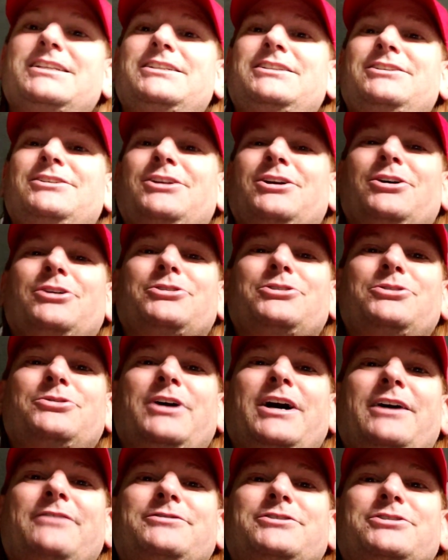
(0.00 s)
you
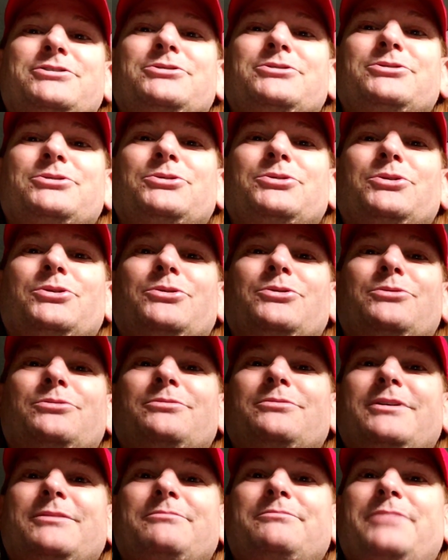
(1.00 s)
have to